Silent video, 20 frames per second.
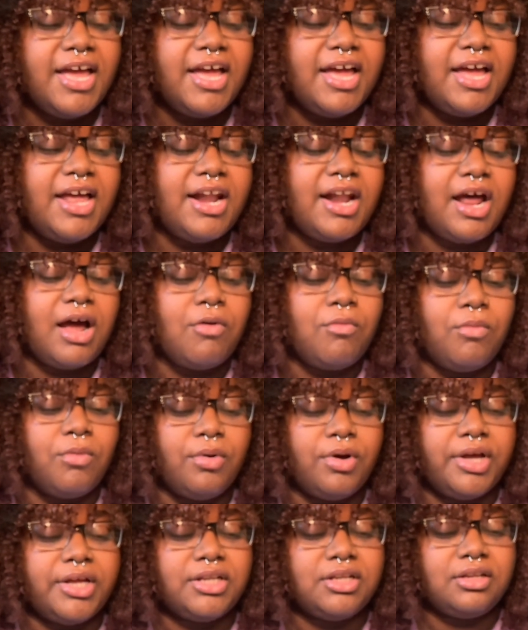and I
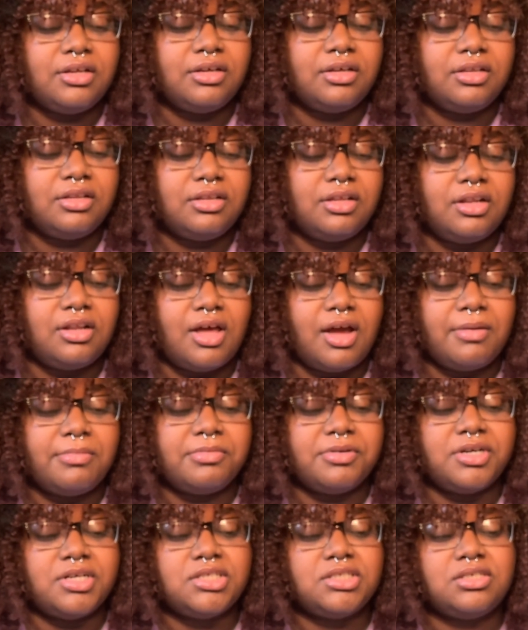want the
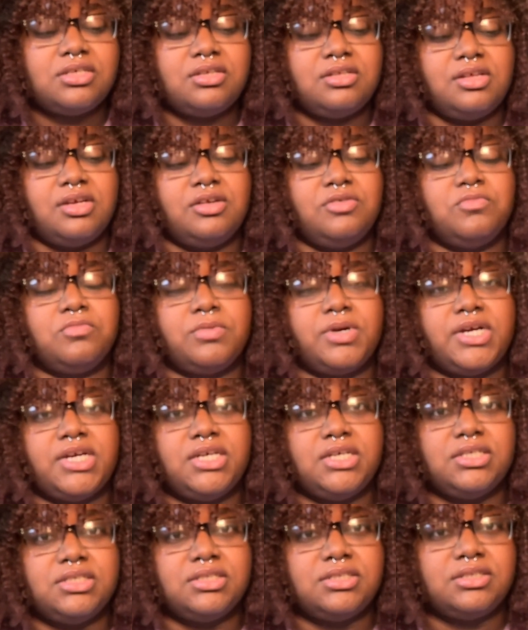library to like
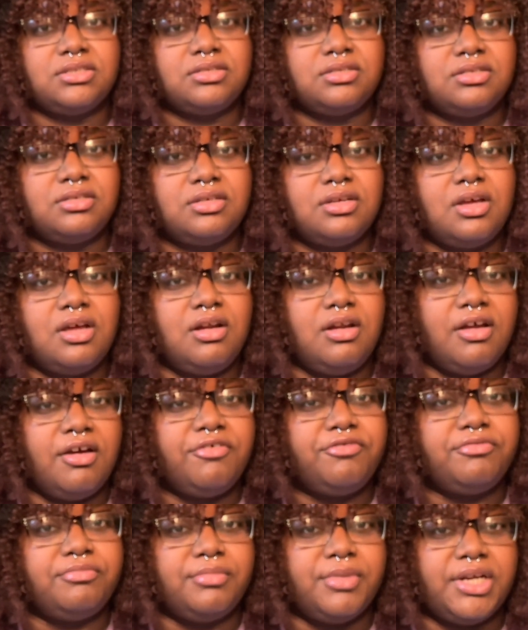raise
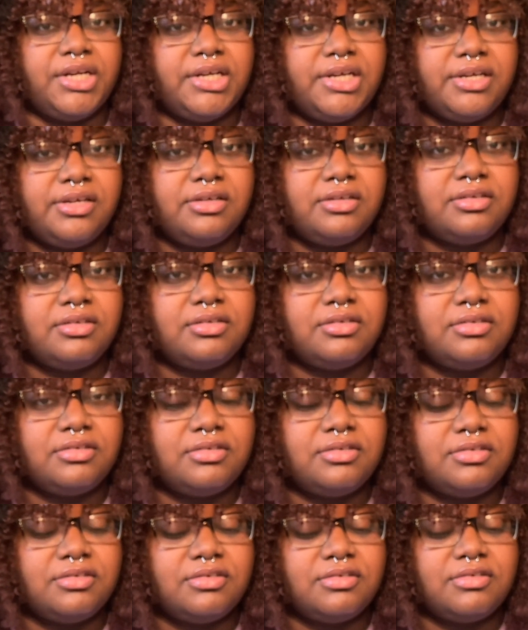enough money.
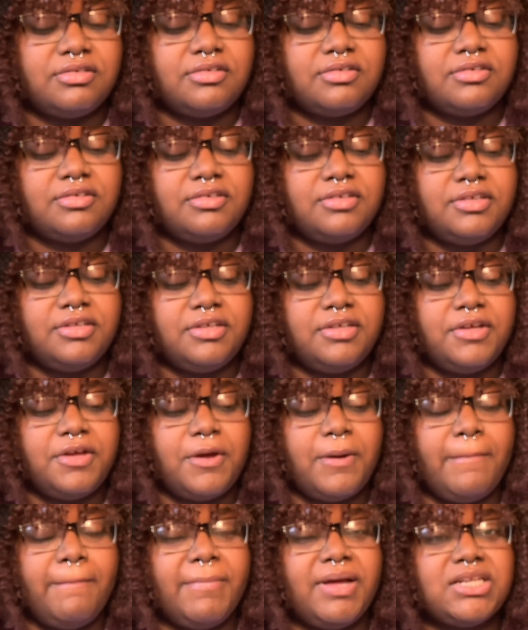
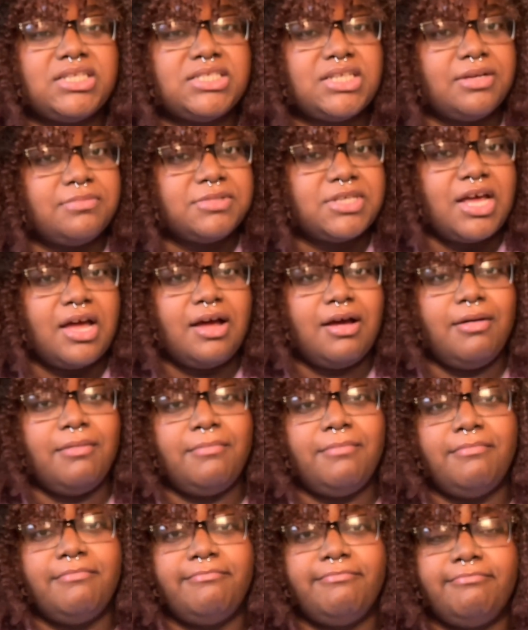But at the same time,
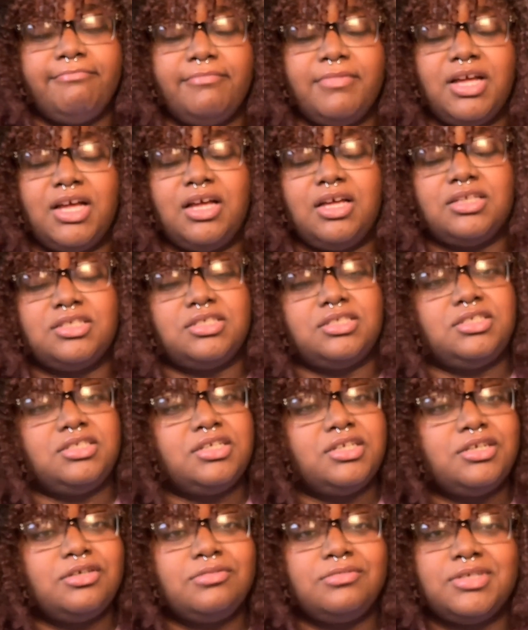a
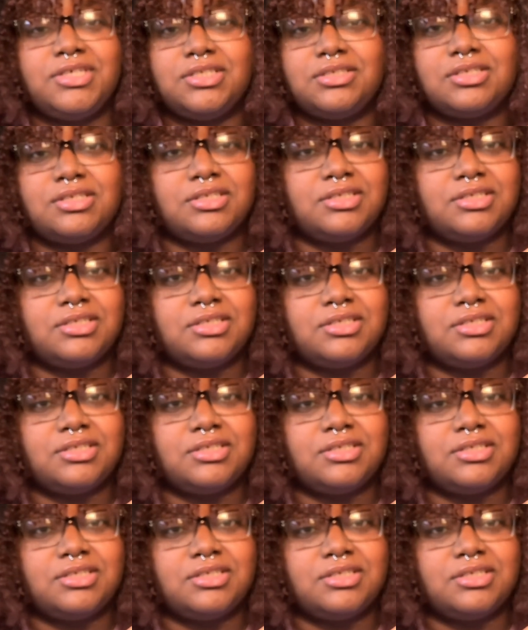steal is a